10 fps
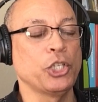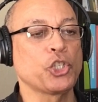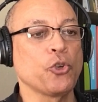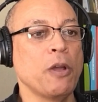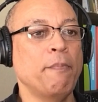
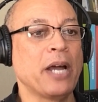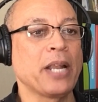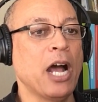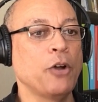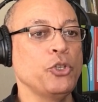is not
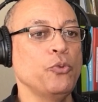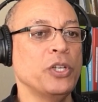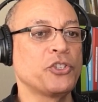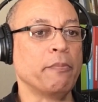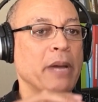telling a
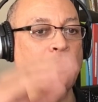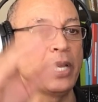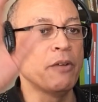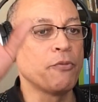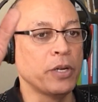story about
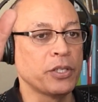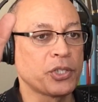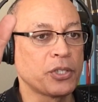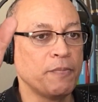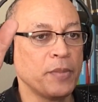how you went to
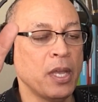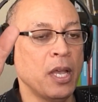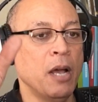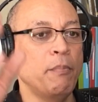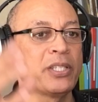Mount
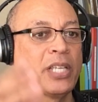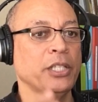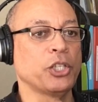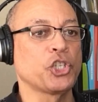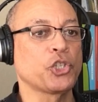Everest,
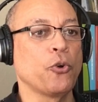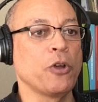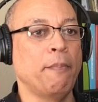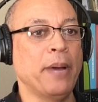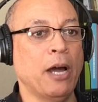
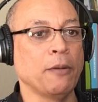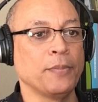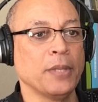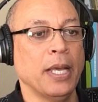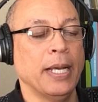but telling a
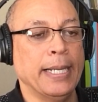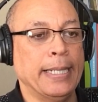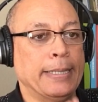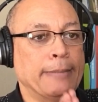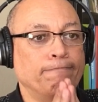story
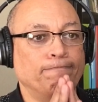about,